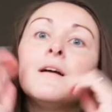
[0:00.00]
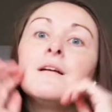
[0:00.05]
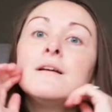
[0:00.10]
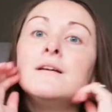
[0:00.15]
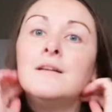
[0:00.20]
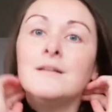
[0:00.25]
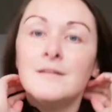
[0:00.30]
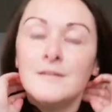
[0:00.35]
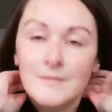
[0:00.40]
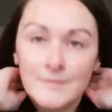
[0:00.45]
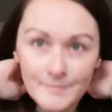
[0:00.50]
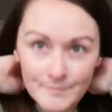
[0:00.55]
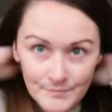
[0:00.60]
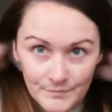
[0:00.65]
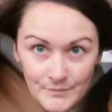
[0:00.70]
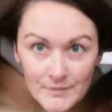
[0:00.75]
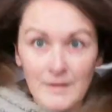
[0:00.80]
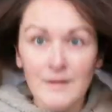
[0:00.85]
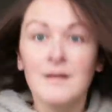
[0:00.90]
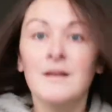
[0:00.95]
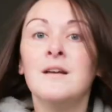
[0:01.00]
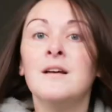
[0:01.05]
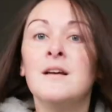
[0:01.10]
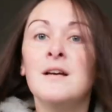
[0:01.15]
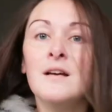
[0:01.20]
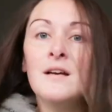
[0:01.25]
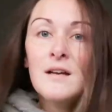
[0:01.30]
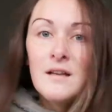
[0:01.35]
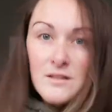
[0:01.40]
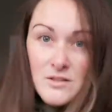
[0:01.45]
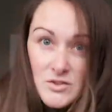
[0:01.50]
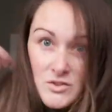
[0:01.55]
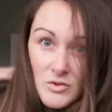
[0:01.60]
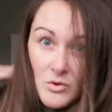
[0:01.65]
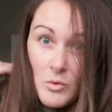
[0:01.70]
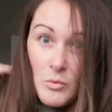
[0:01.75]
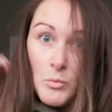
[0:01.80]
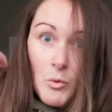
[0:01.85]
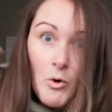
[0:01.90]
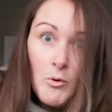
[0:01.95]
look,
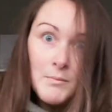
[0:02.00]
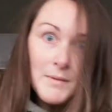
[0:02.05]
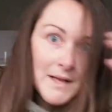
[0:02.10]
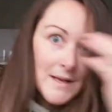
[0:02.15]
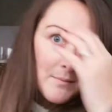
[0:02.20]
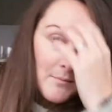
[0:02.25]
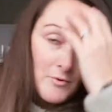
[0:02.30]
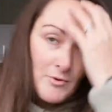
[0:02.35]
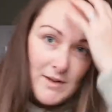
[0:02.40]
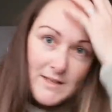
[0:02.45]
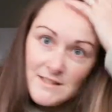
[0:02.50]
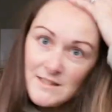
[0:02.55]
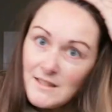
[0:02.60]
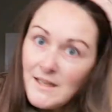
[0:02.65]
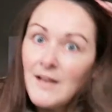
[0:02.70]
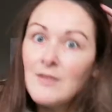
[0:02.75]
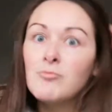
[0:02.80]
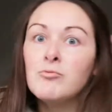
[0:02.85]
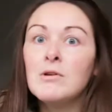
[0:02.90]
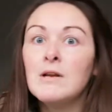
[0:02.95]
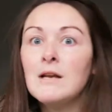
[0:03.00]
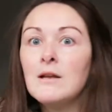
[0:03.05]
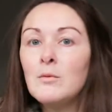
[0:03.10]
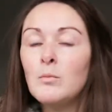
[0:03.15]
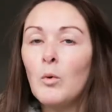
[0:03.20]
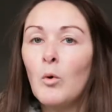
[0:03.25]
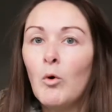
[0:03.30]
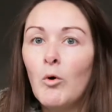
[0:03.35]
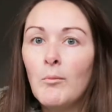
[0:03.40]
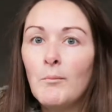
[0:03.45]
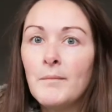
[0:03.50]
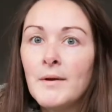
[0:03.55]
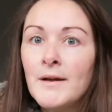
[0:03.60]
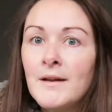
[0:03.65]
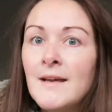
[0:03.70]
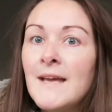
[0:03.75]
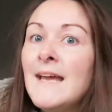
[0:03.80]
so warm, like I'm already like really warm